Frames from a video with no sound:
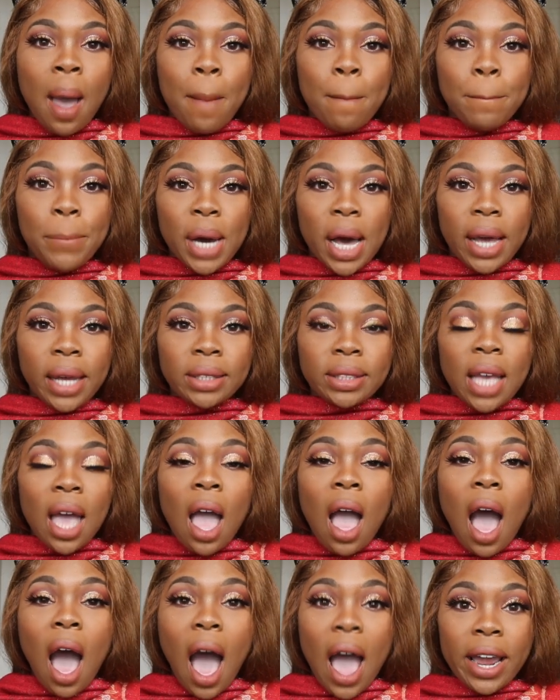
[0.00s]
but
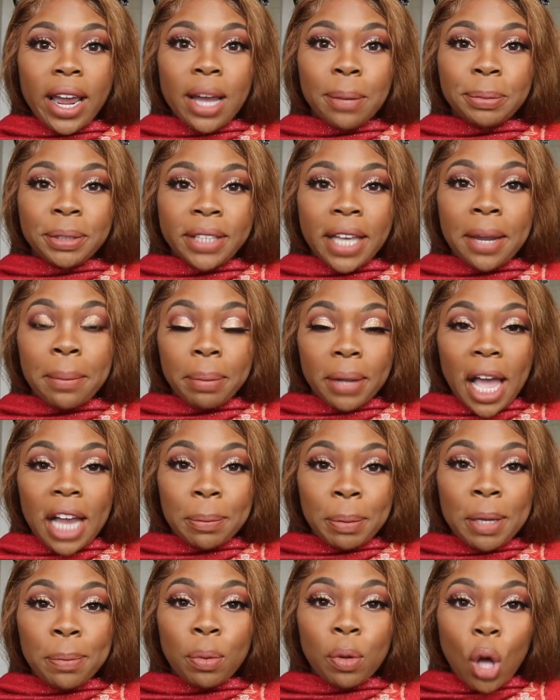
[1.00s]
I am saying
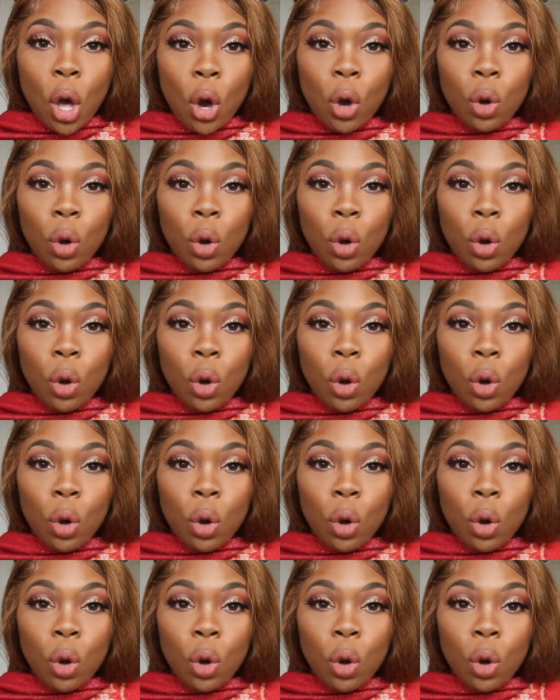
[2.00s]
black people